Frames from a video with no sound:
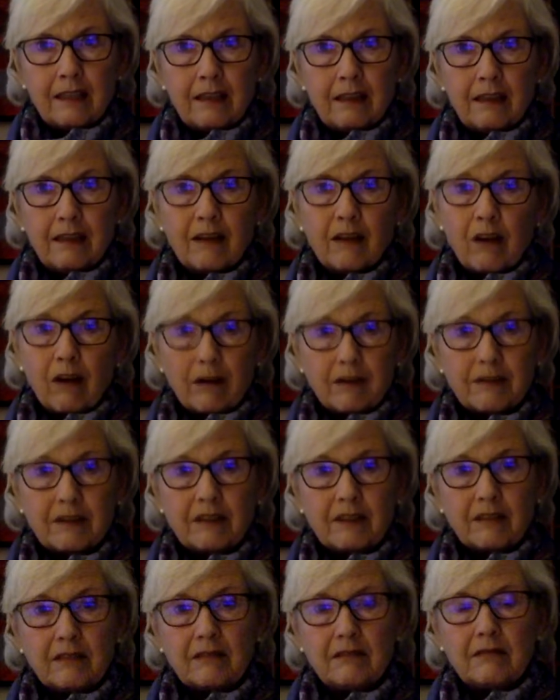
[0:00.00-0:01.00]
they're
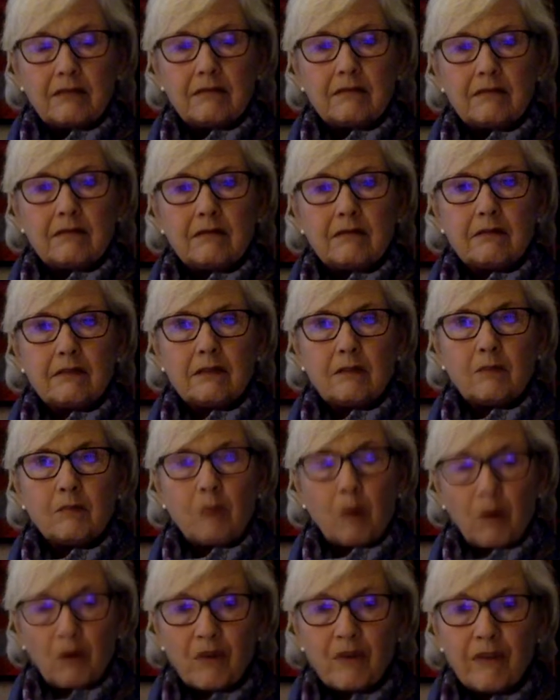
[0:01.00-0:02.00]
often
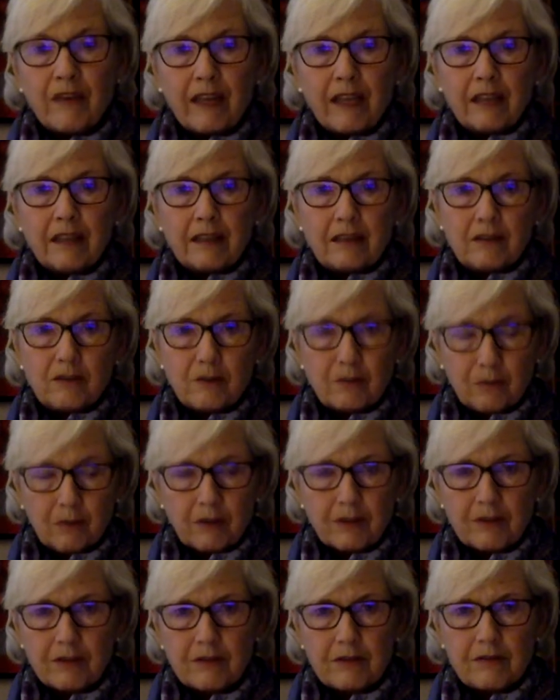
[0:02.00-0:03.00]
motivated
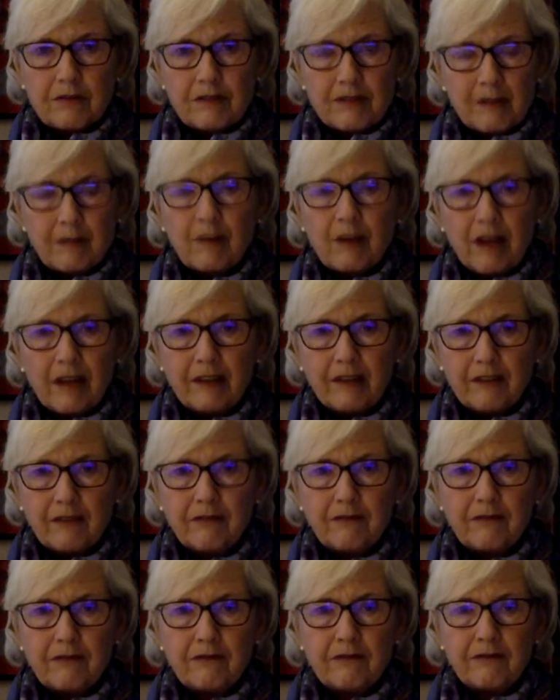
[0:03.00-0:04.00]
towards some kind of
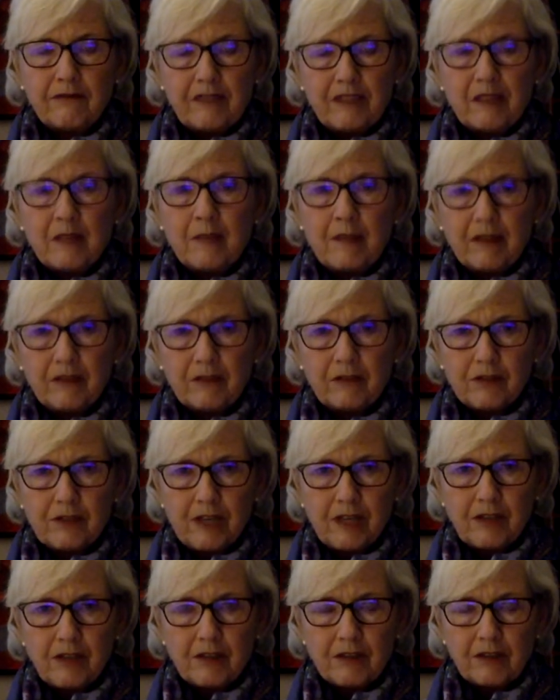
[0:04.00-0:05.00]
fundamental
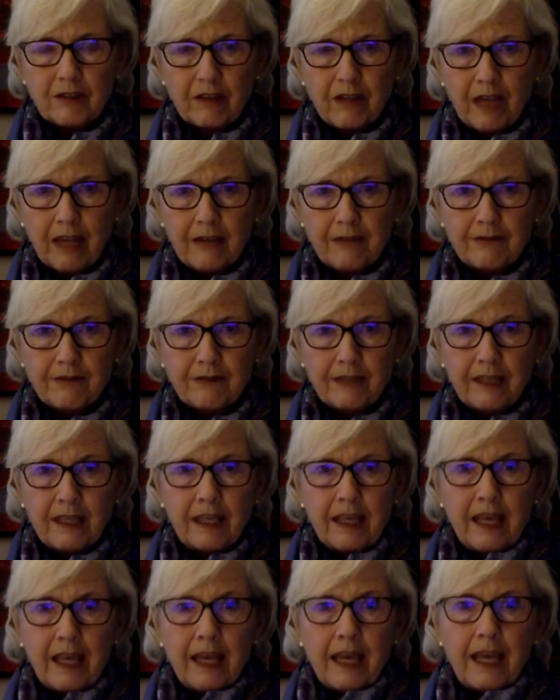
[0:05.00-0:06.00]
change in their life.
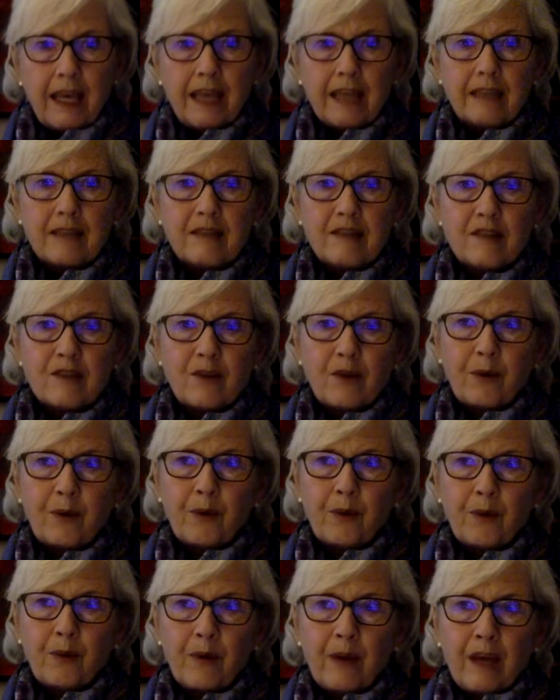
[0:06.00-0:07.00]
And
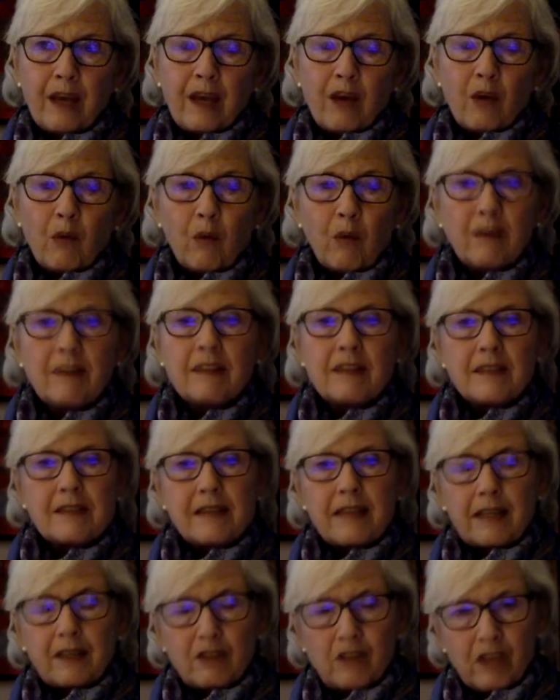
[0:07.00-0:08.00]
so what does
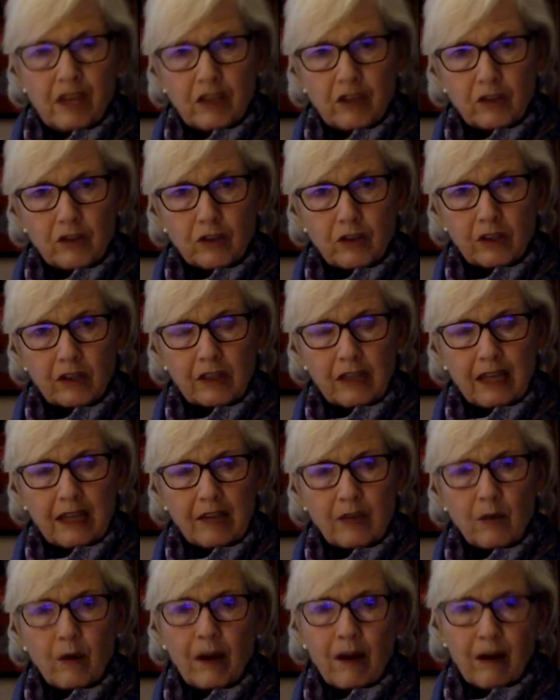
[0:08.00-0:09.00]
that change look like?
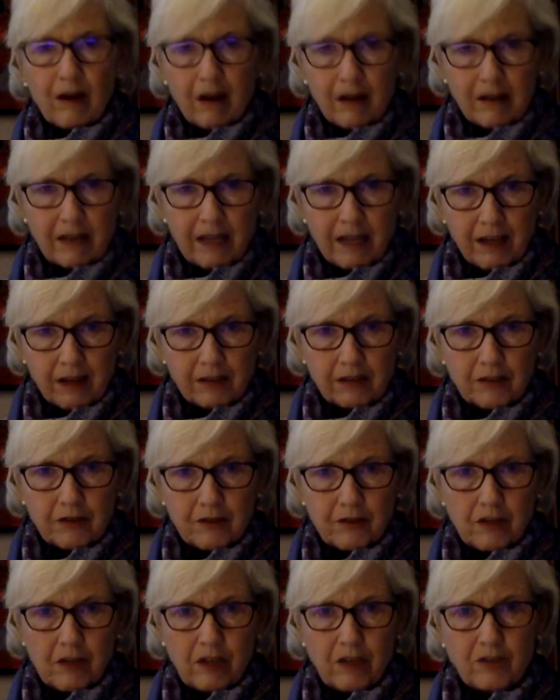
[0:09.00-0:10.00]
Where are they on their
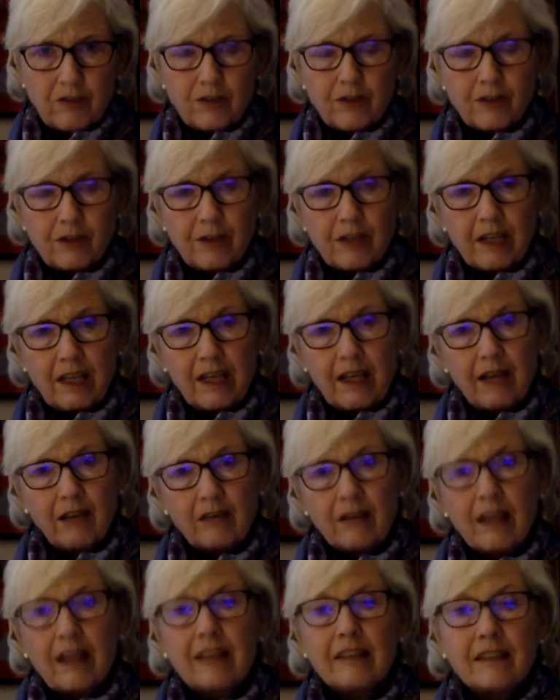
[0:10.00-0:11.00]
change journey? How
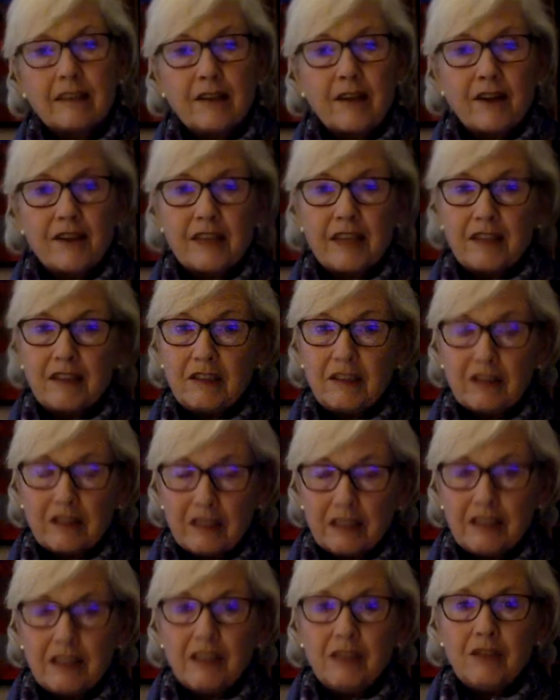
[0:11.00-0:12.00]
likely are they to
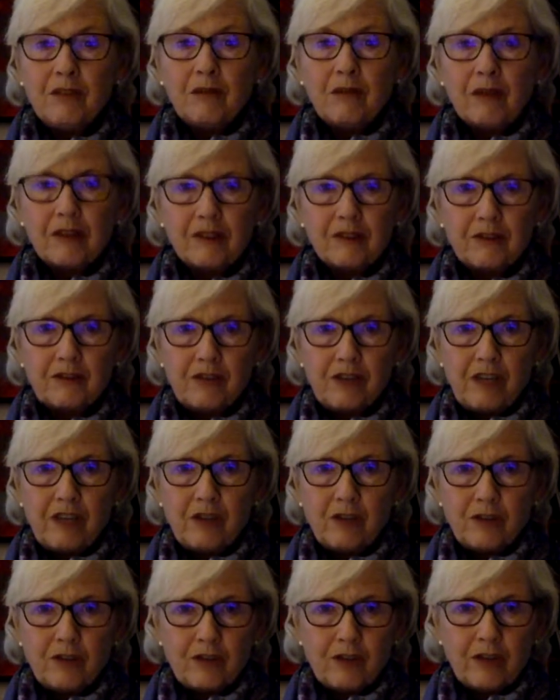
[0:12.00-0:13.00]
continue on their
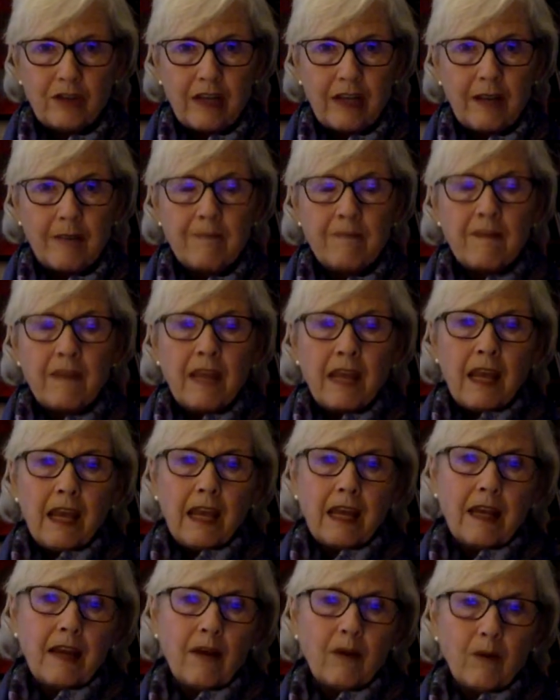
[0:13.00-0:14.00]
change journey?
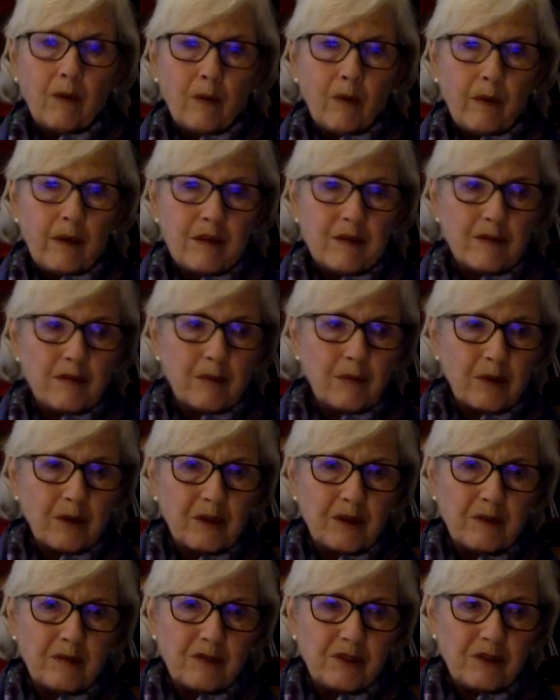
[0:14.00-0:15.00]
And how will we
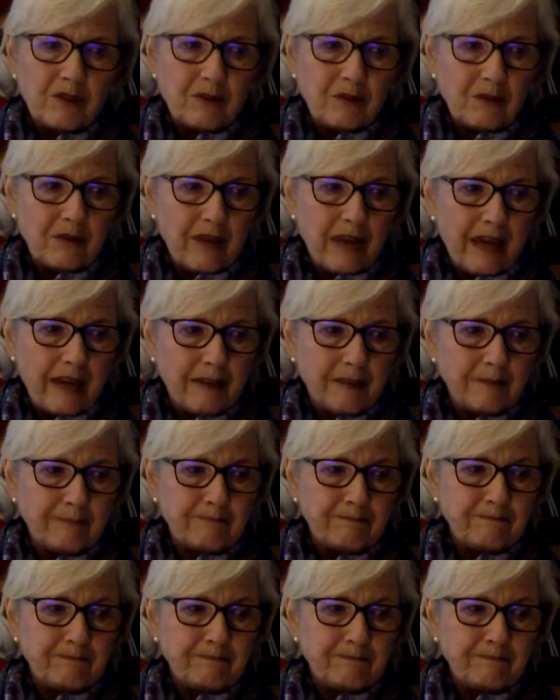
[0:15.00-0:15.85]
support them to do that?